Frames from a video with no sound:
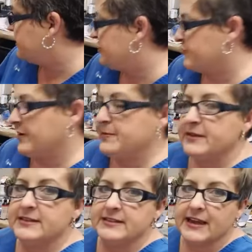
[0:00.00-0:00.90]
stripped
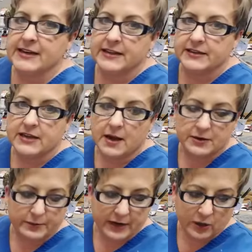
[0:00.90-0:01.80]
and sanded the top
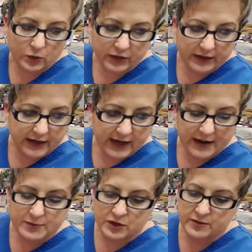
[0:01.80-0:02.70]
to bare wood. And
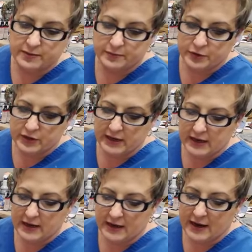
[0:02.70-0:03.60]
I'm going to be
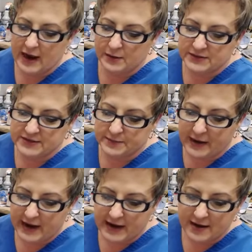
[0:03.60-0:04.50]
putting, I was
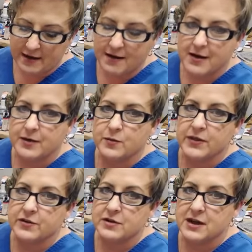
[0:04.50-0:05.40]
debating on
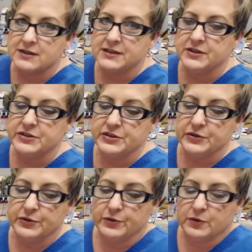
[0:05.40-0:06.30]
whether or not to
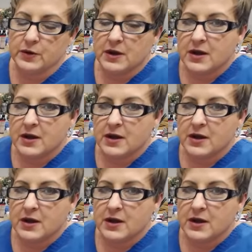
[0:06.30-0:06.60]
do